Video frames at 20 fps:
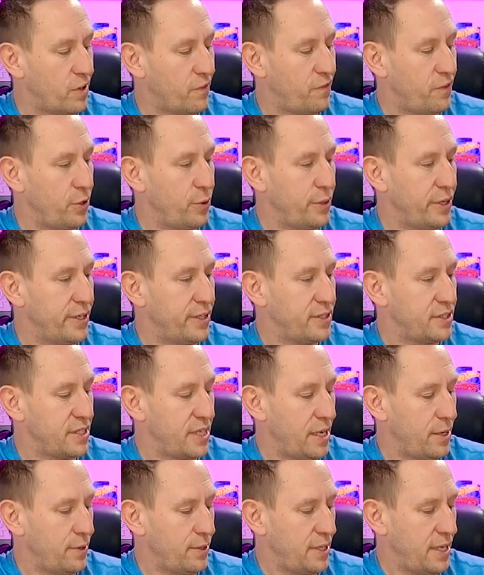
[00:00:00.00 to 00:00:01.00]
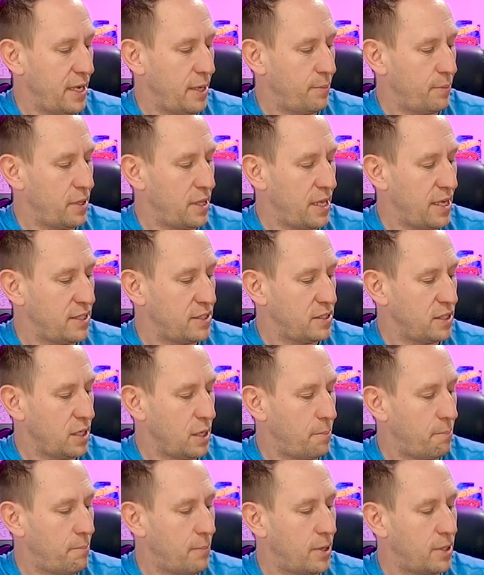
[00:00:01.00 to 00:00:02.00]
a few years now, the M Classic, a
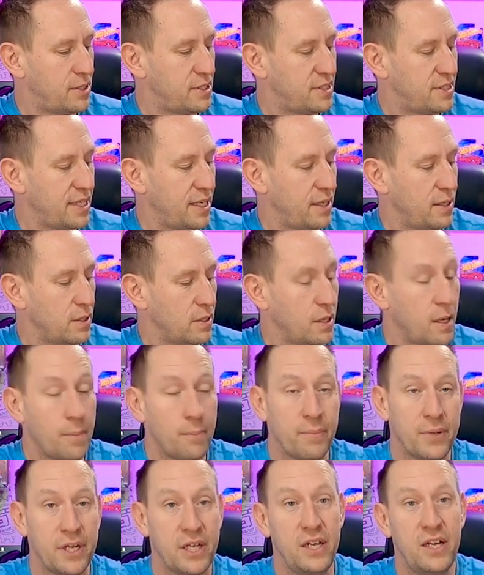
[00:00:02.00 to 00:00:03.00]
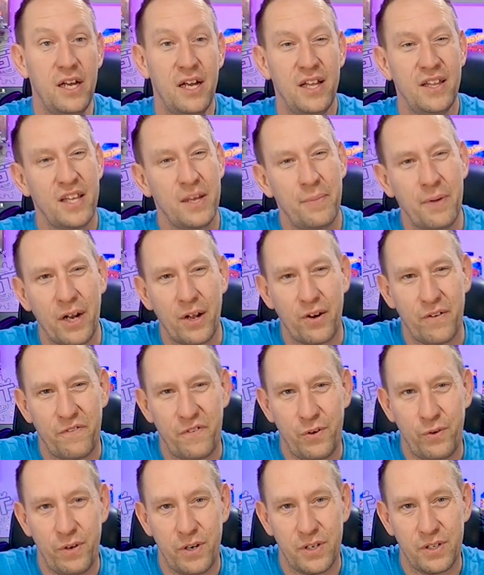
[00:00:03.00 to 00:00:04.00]
Marseille company. They've been out a
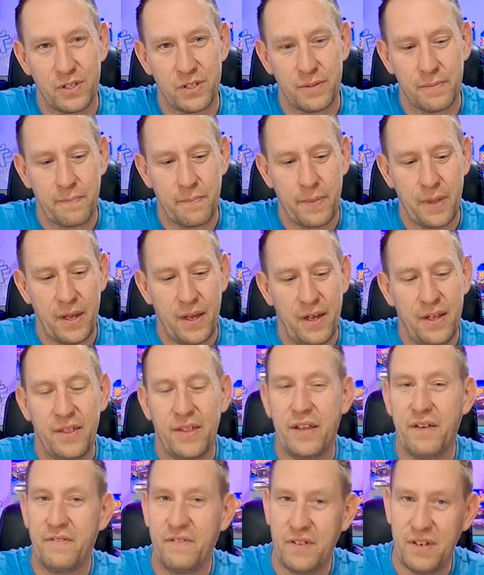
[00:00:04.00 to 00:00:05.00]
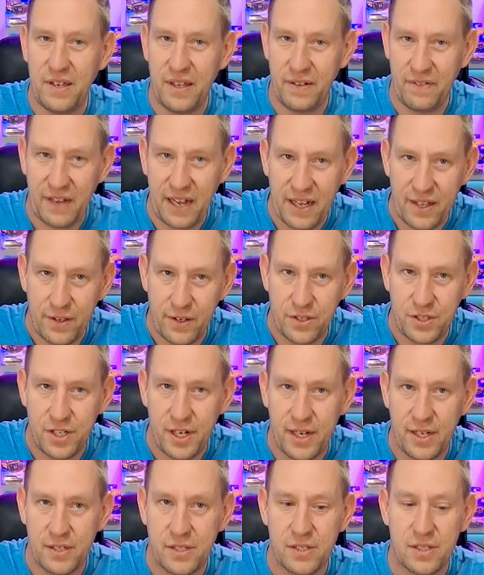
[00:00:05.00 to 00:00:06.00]
few years. They've, they've had their
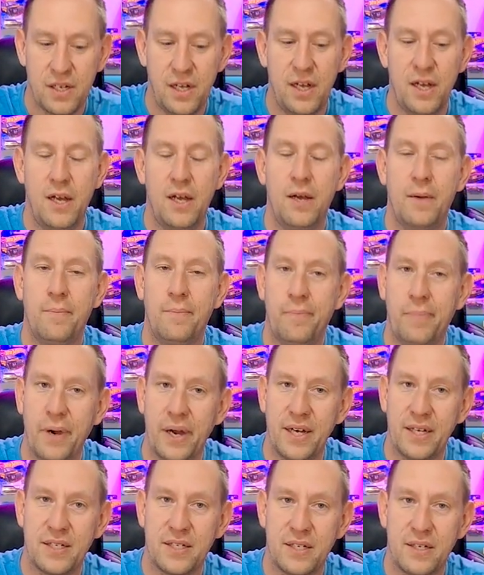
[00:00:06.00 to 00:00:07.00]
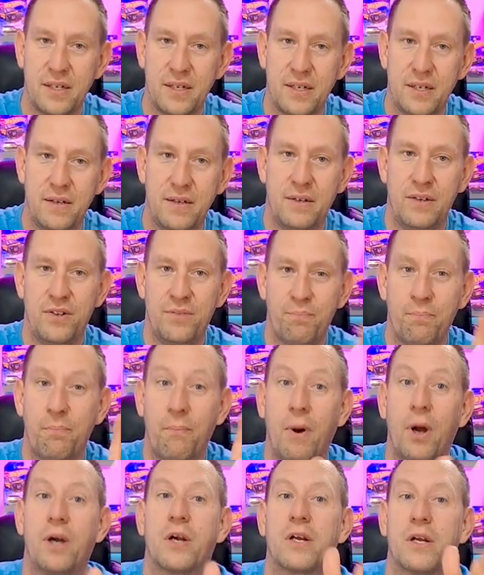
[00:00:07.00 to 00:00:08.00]
chance, but
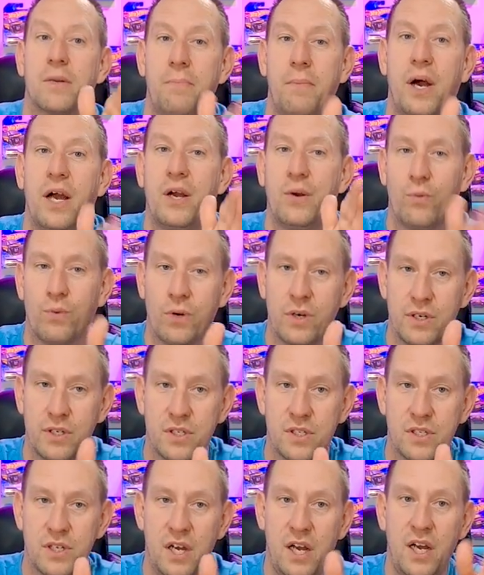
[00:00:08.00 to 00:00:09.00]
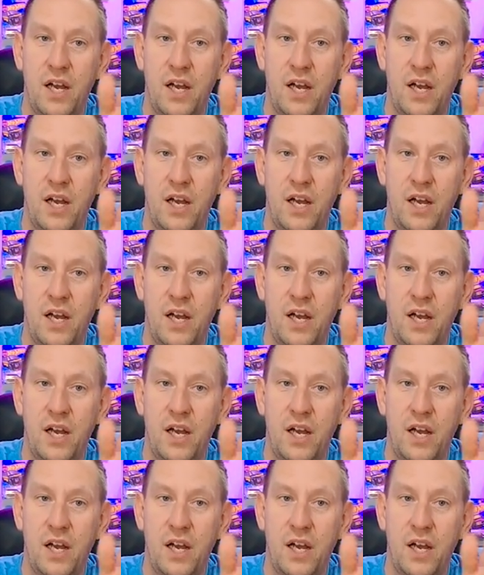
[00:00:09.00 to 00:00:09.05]
mark my words,